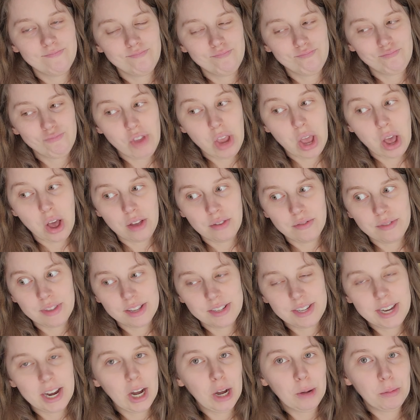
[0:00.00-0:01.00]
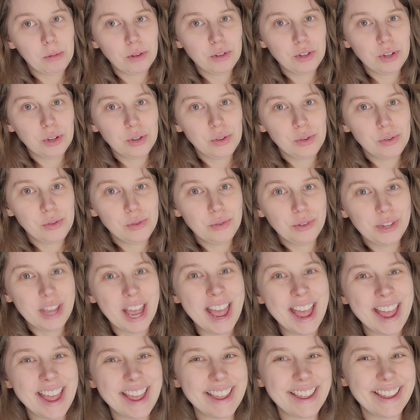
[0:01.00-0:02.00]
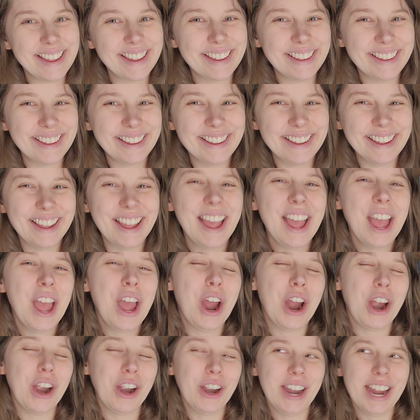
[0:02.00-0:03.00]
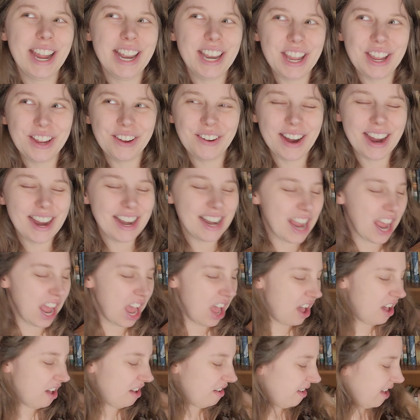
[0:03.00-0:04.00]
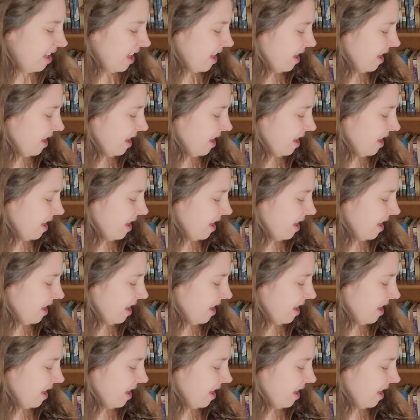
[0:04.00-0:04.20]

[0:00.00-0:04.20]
yeah, the terrible twos are hitting right now.